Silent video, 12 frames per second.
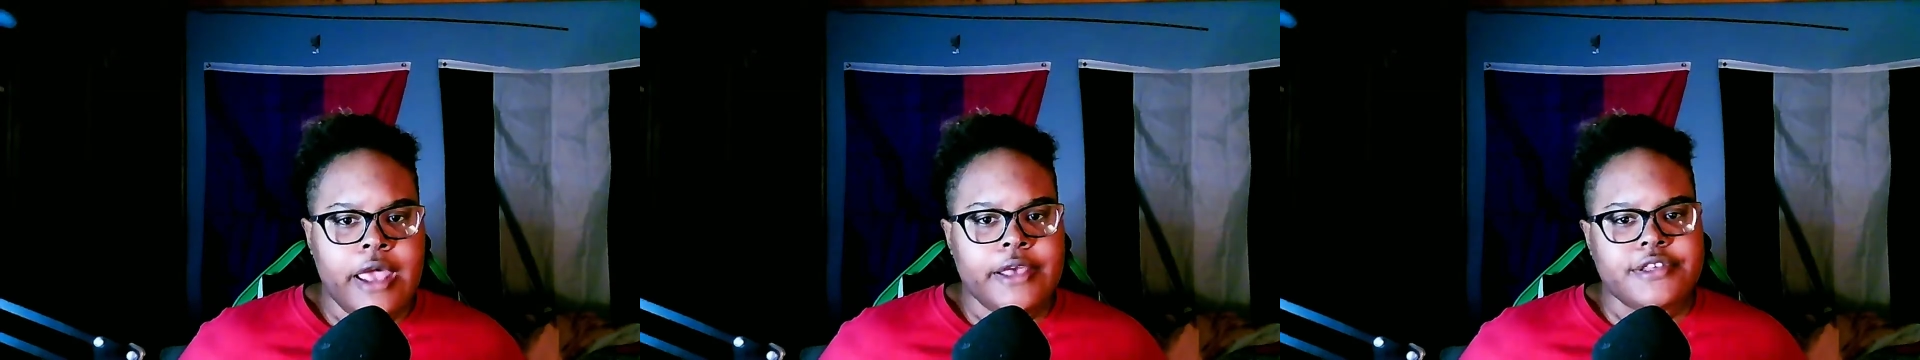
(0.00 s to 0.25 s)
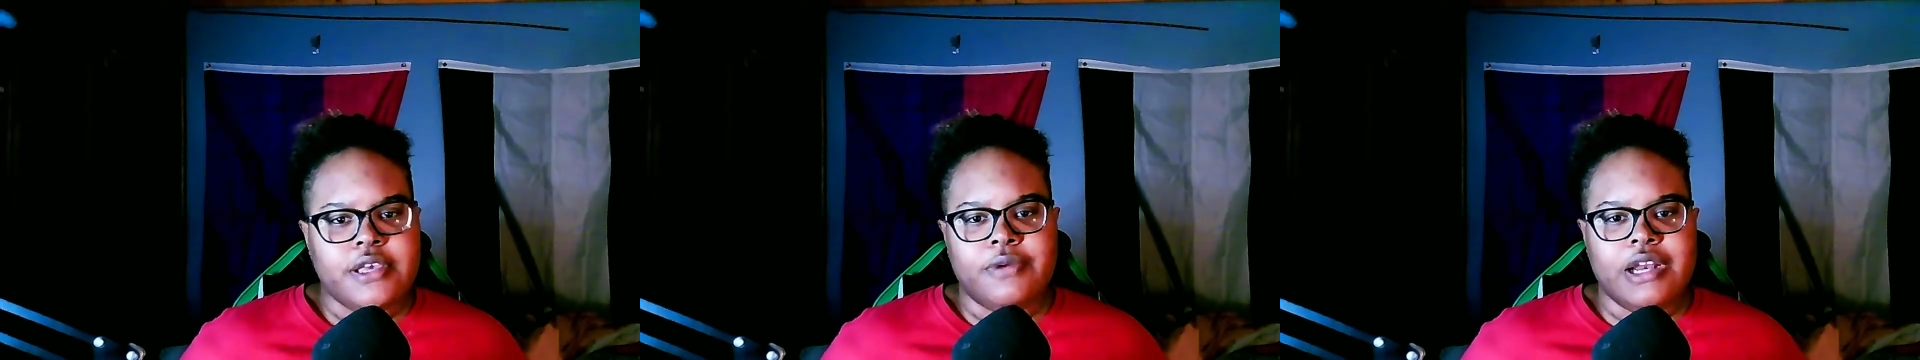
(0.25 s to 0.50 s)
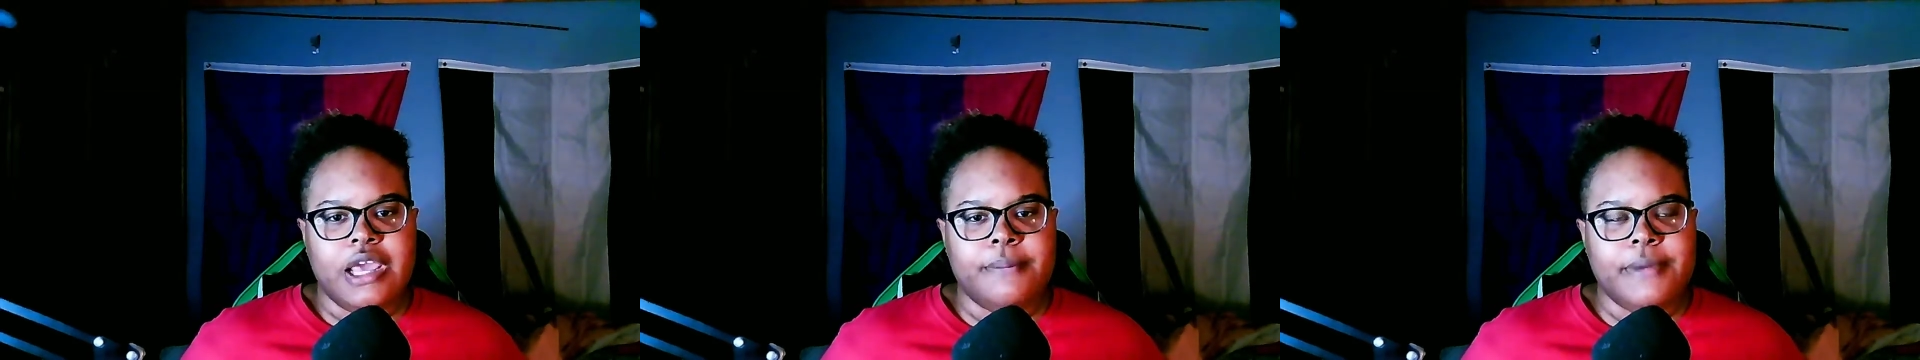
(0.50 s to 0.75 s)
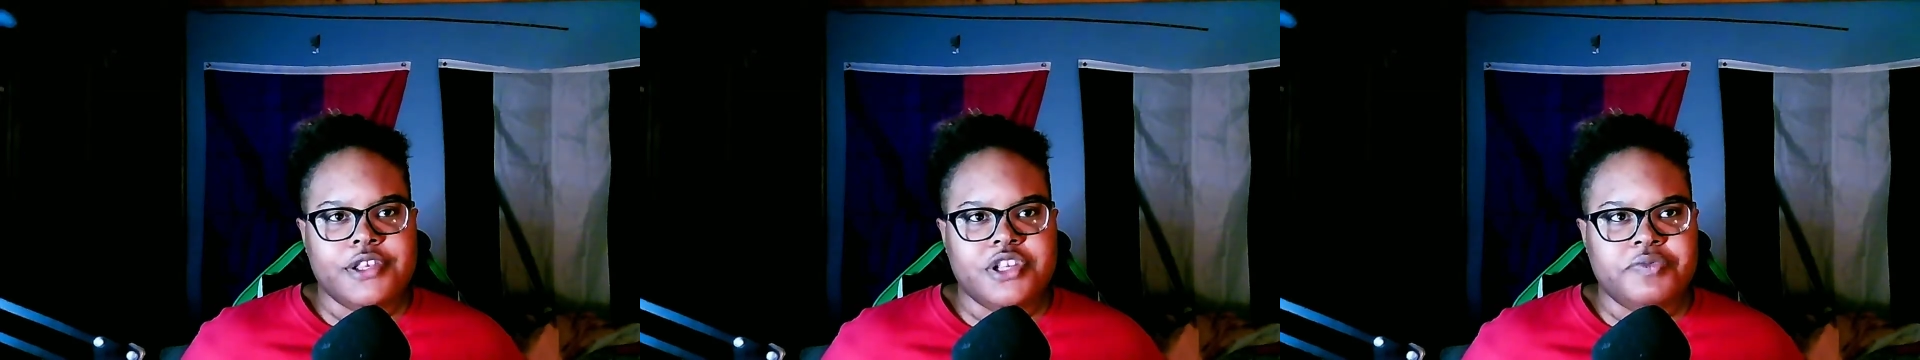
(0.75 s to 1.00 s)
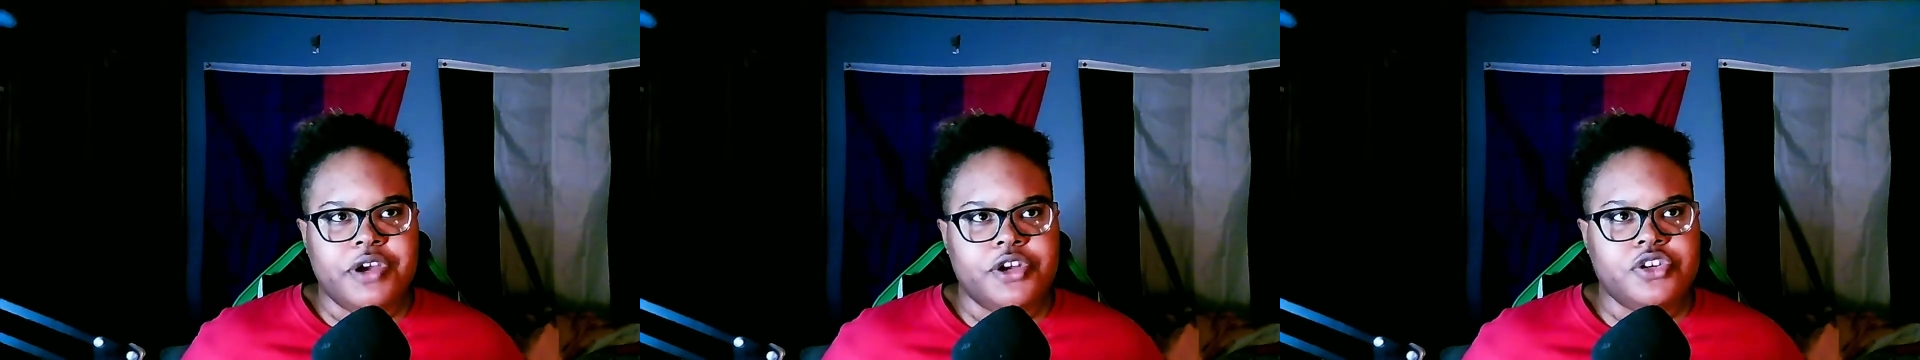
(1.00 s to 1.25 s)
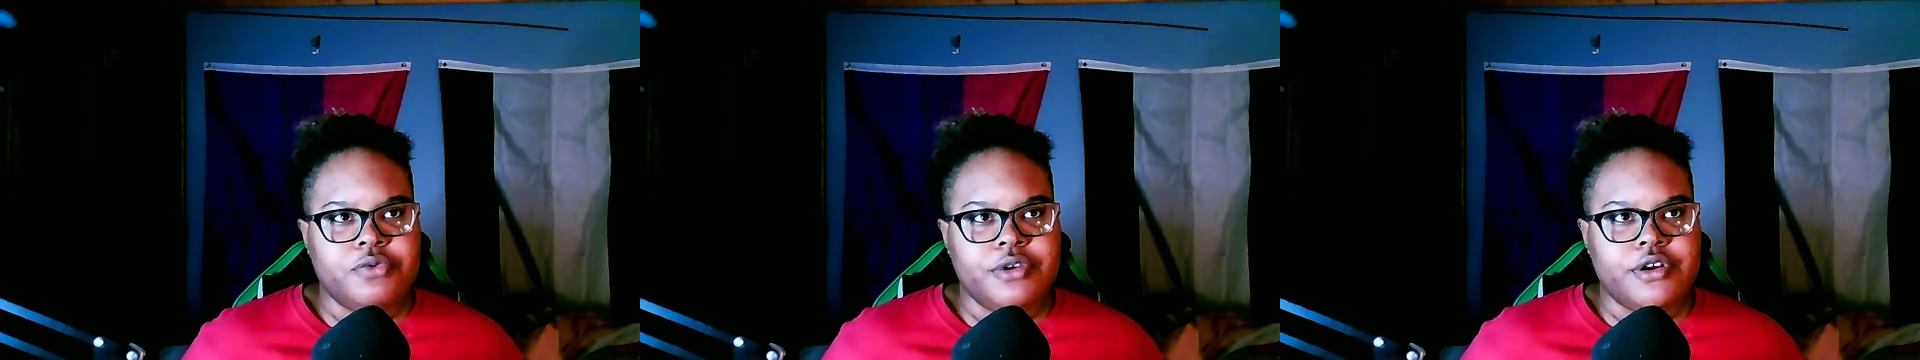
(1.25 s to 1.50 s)
Someone had messaged me on
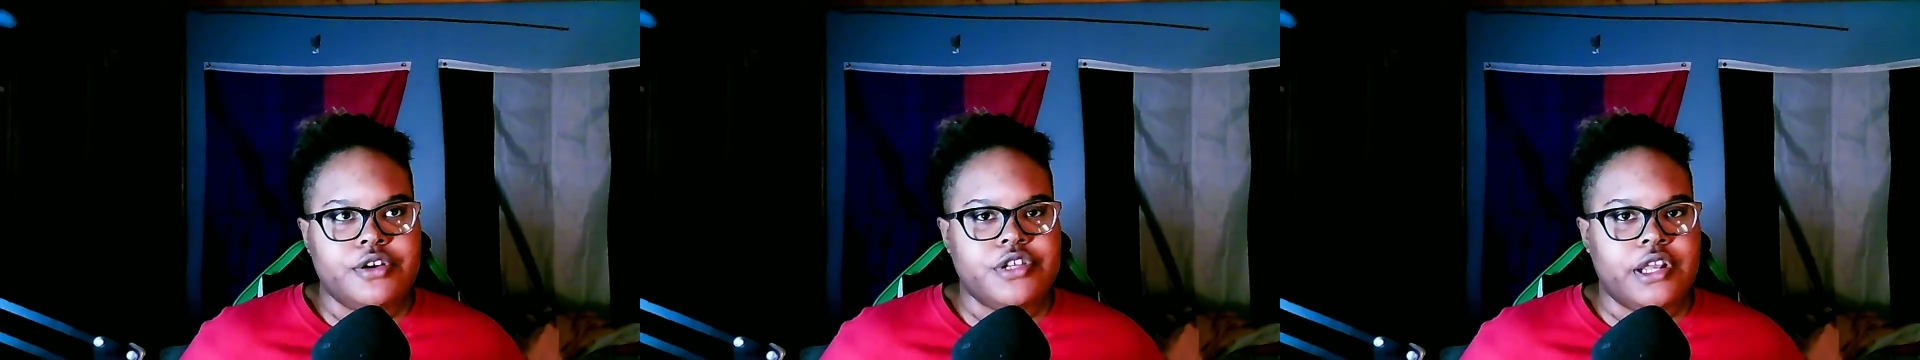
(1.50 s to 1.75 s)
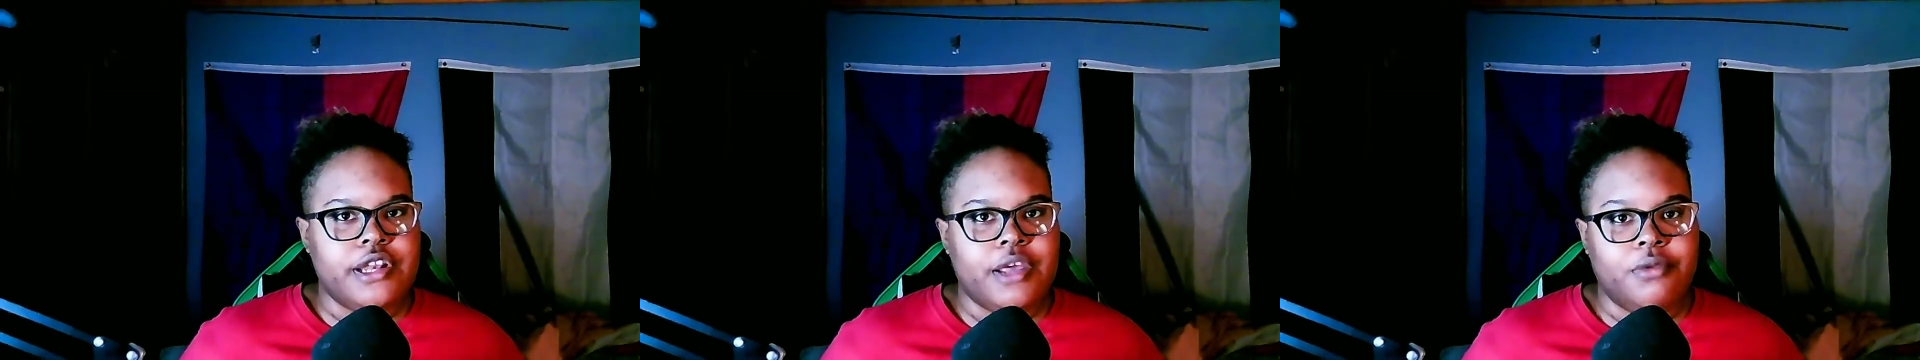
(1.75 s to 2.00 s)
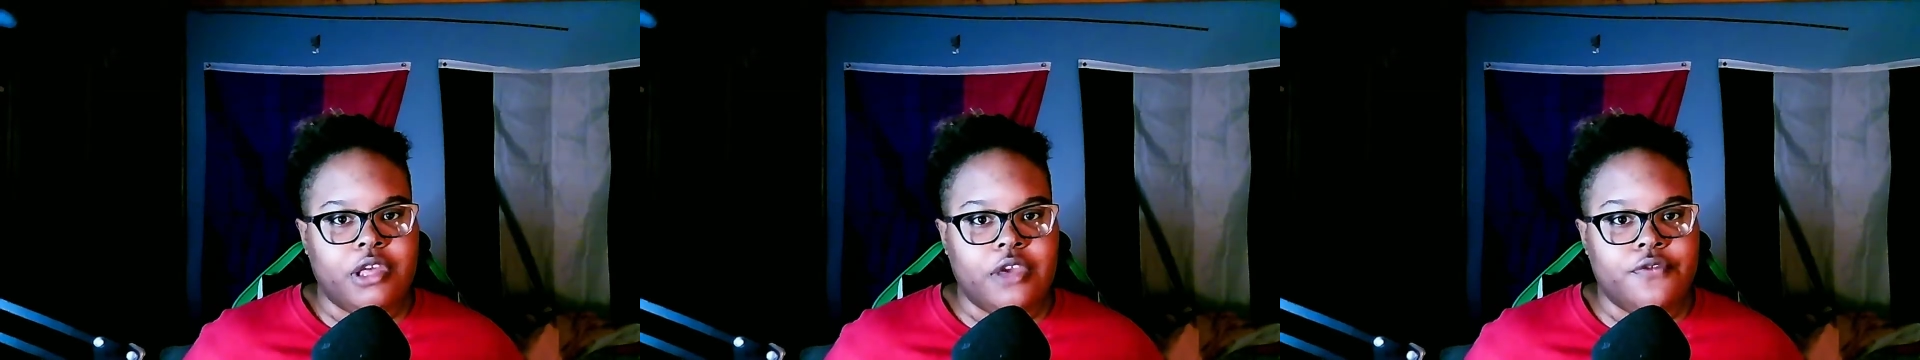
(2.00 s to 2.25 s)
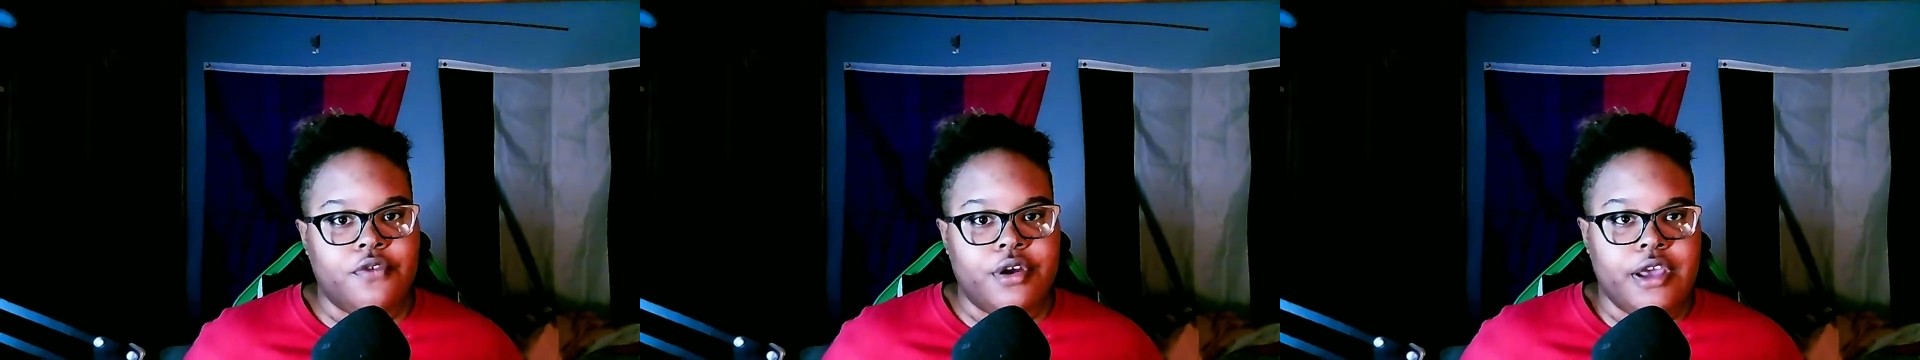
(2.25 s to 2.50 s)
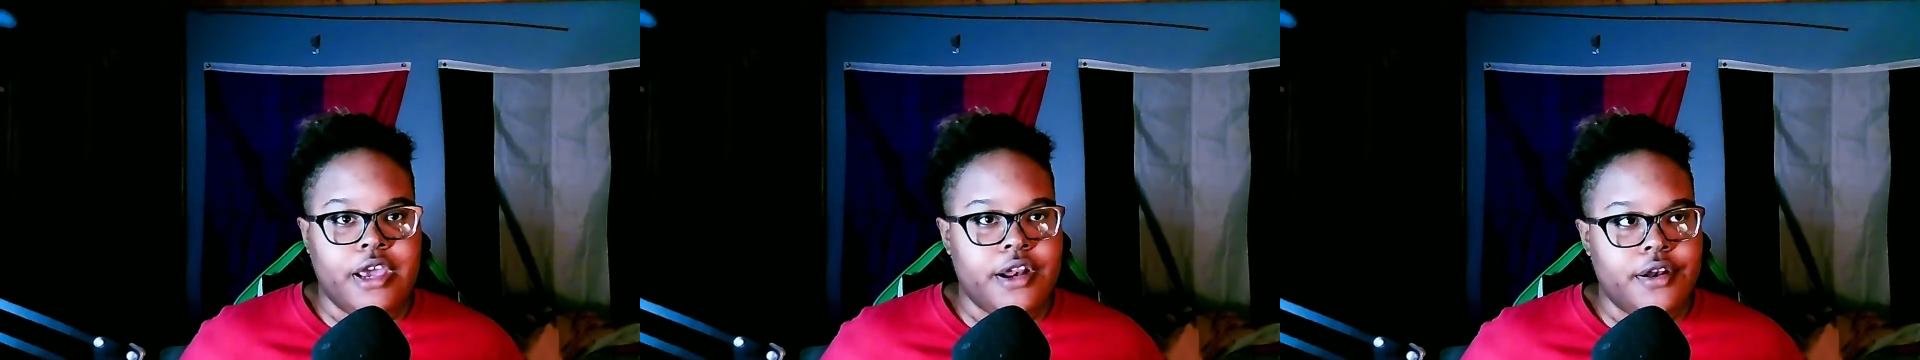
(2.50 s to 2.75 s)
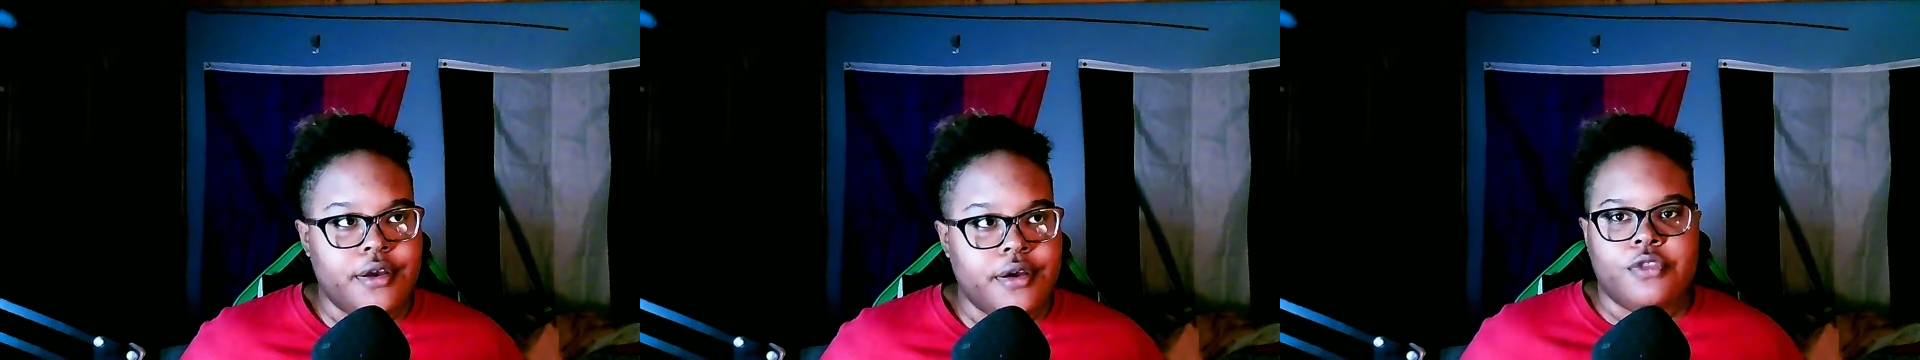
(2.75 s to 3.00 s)
Twitter saying they were looking for an editor.